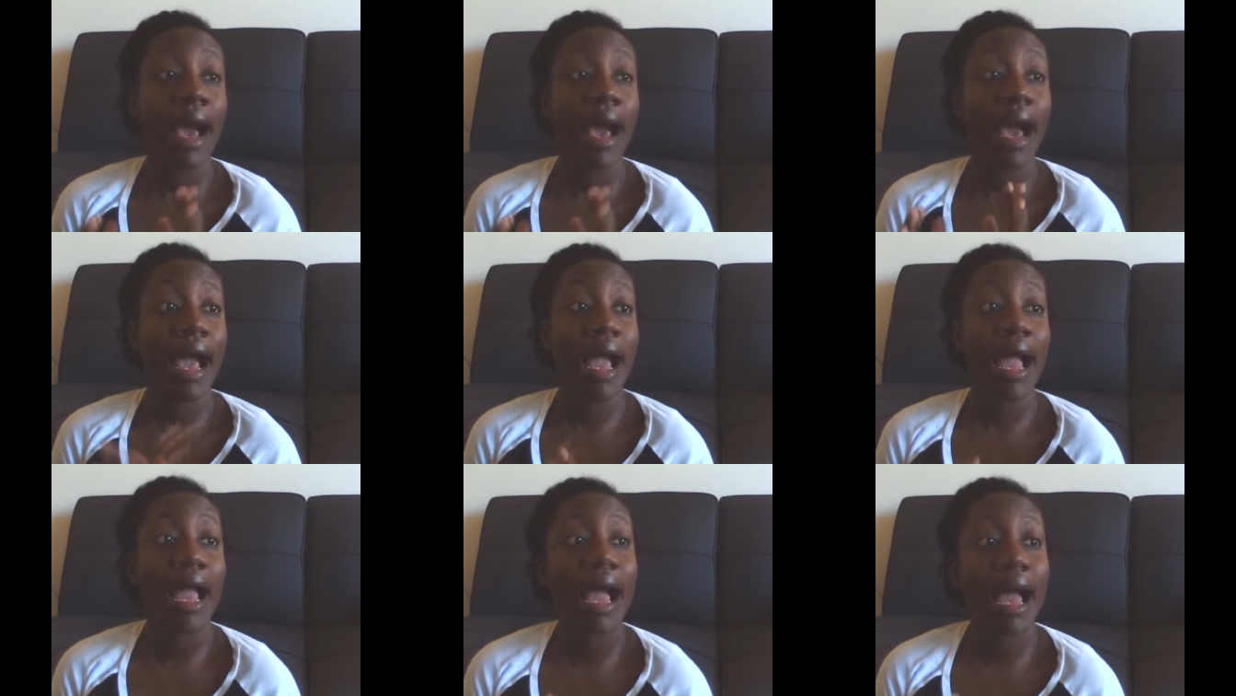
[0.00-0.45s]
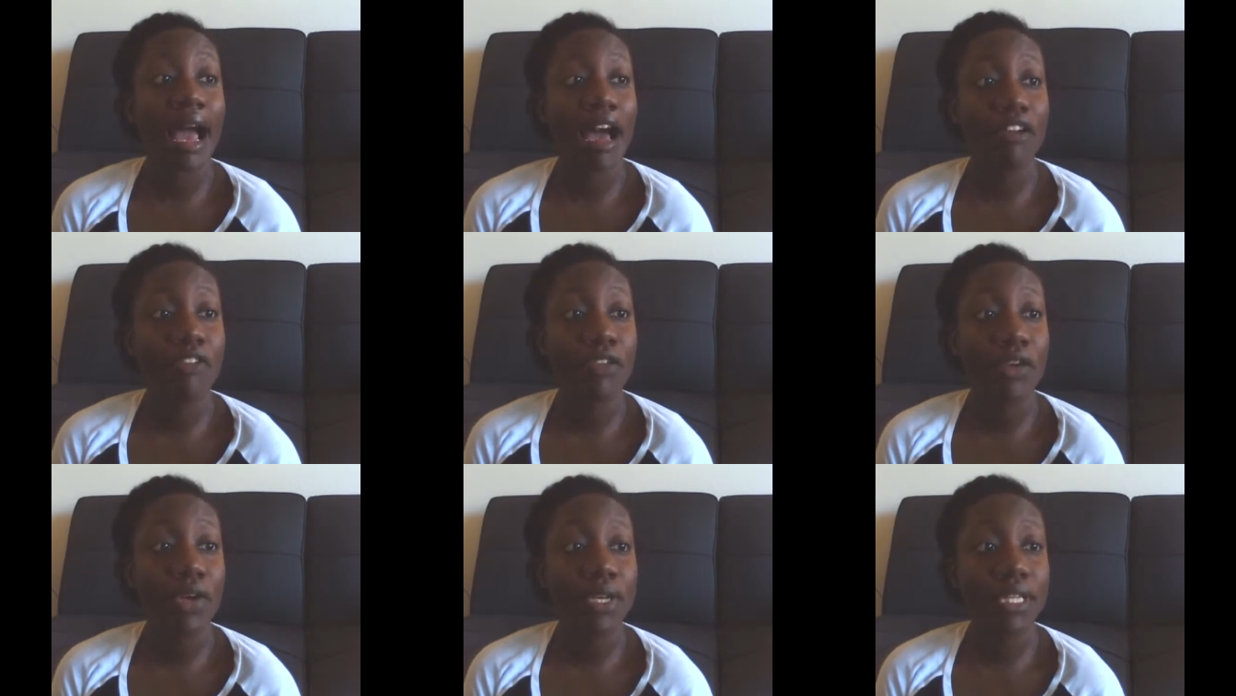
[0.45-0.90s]
I
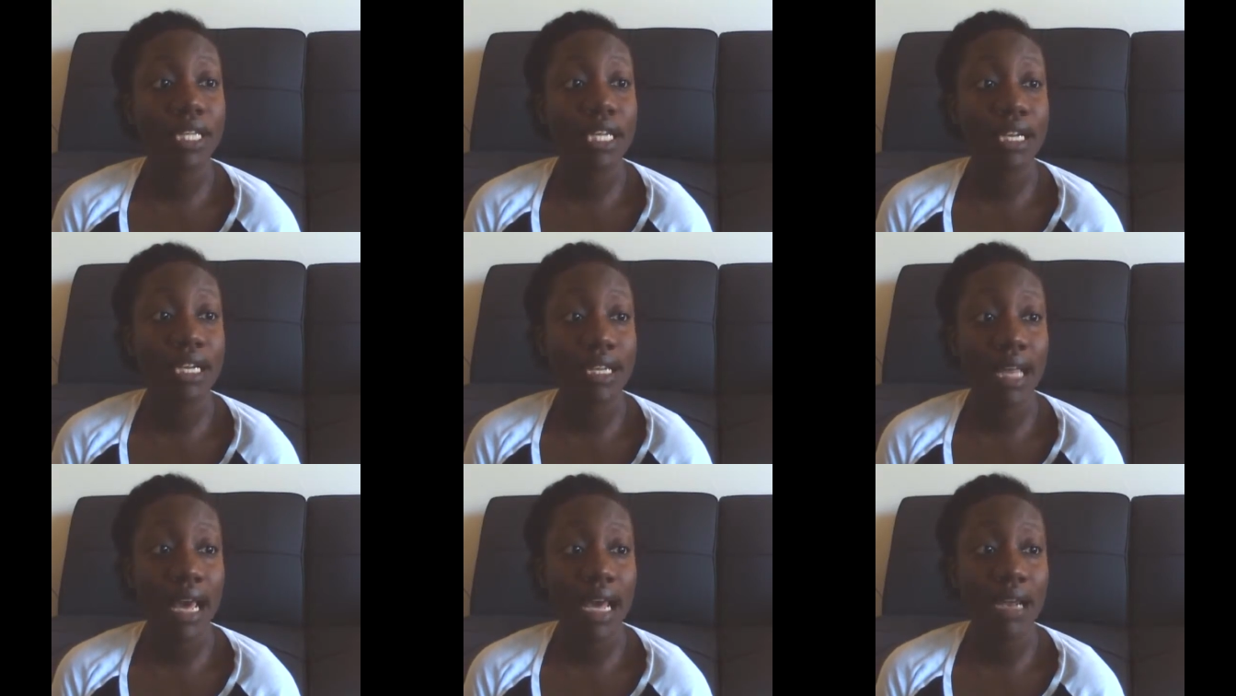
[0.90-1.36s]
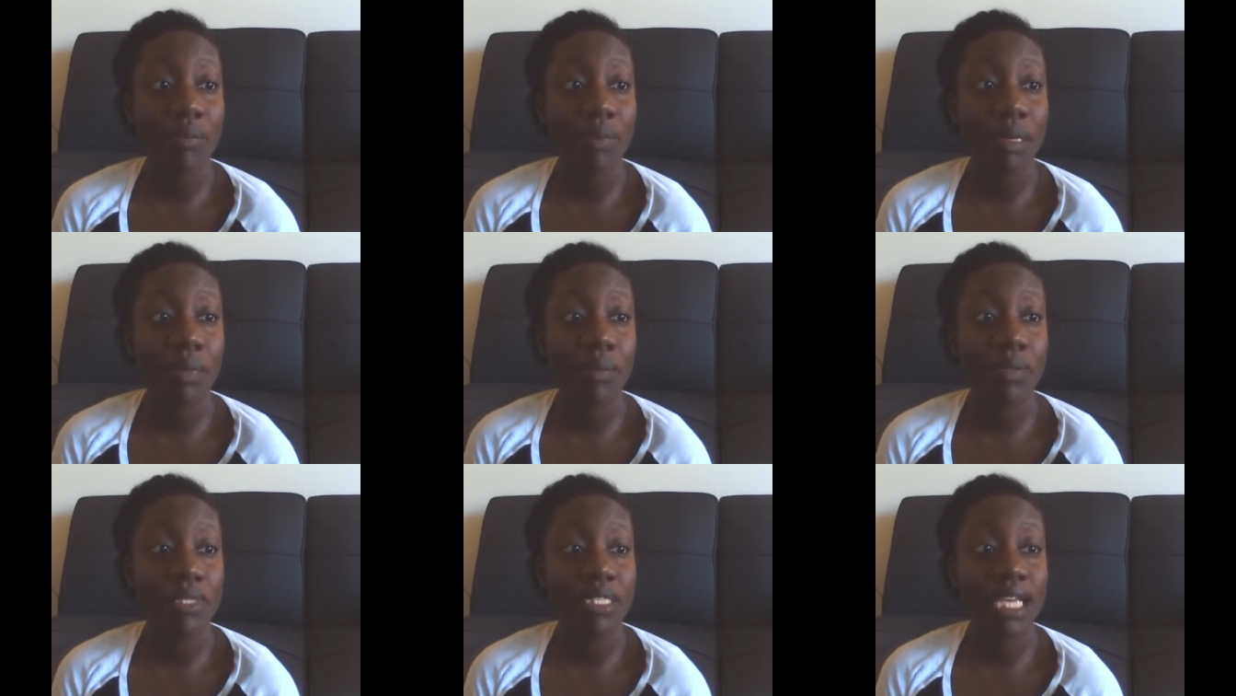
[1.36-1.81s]
have heard that a lot of
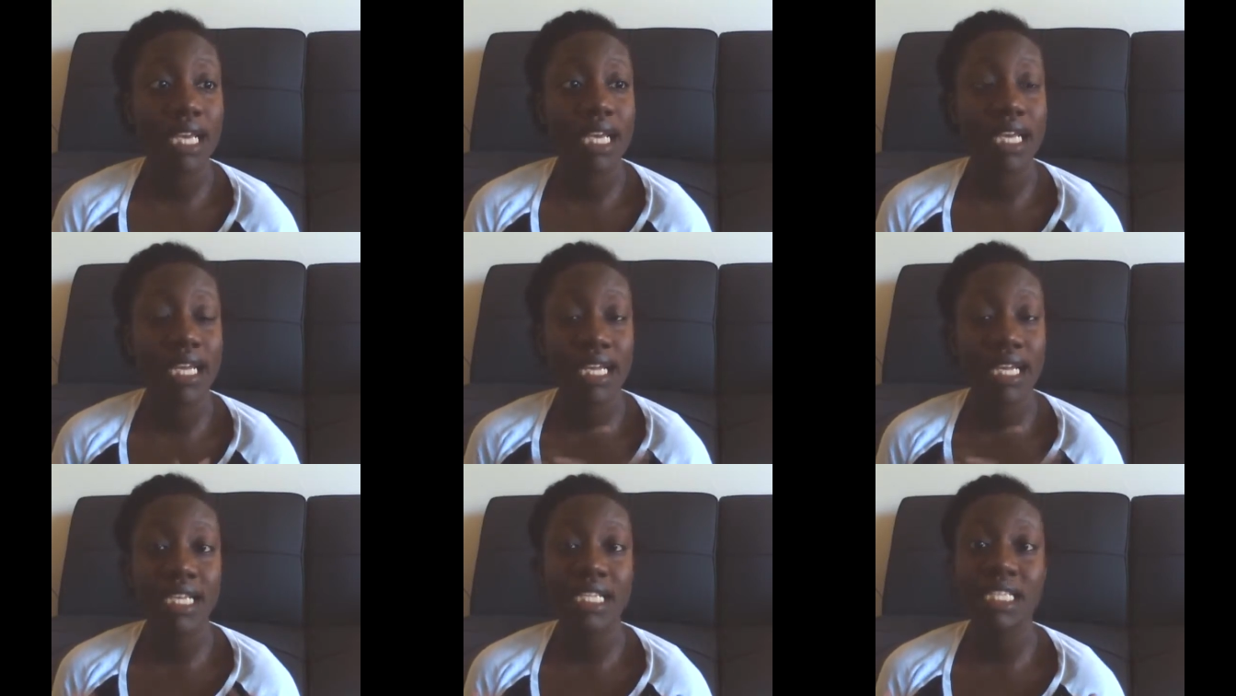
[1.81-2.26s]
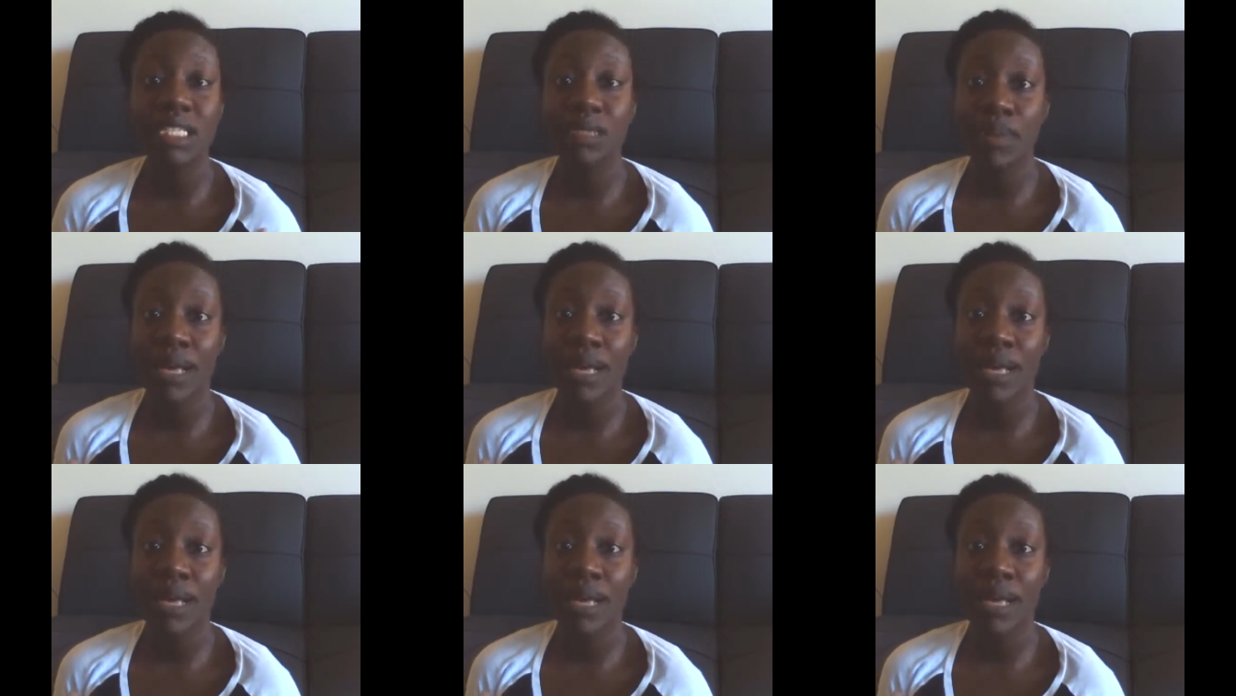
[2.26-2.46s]
people say it is